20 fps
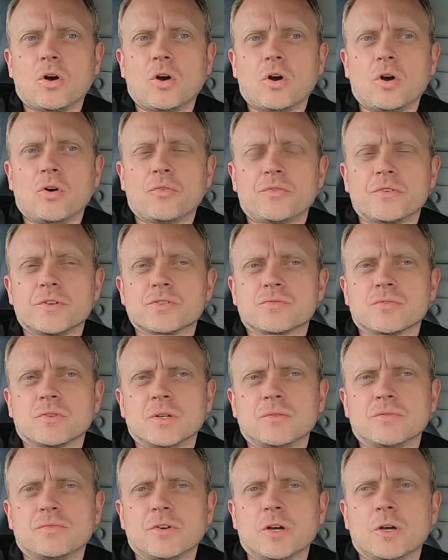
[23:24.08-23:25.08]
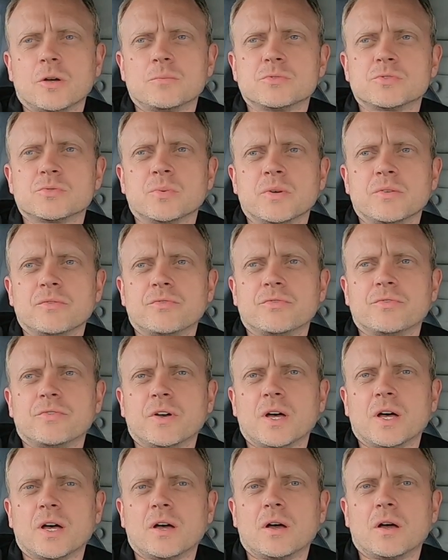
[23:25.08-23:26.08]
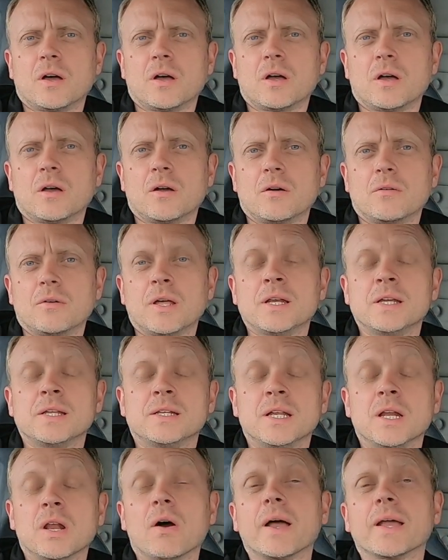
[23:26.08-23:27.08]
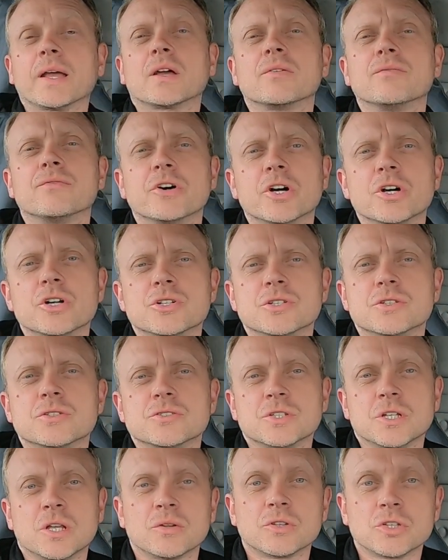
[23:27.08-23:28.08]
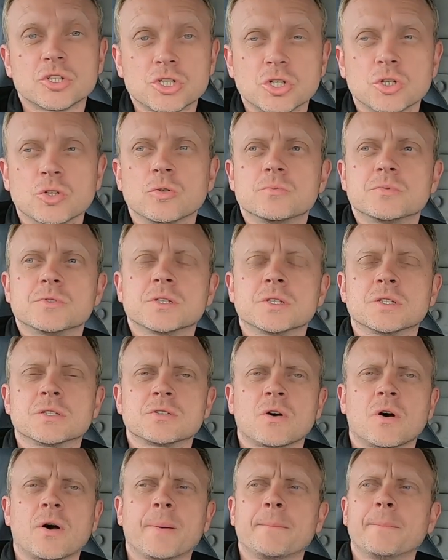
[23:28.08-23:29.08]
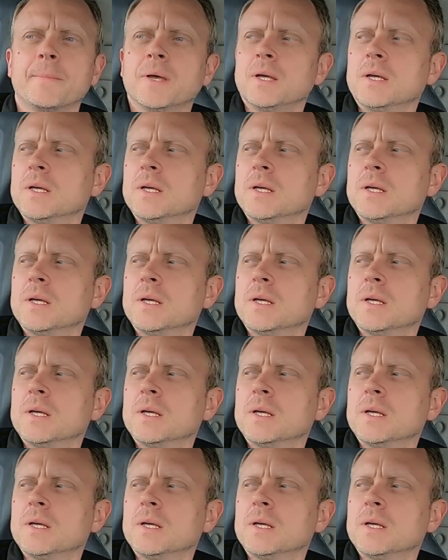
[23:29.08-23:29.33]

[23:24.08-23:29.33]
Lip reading: refurbs with LED lighting conversions, you know, the tubes at the time,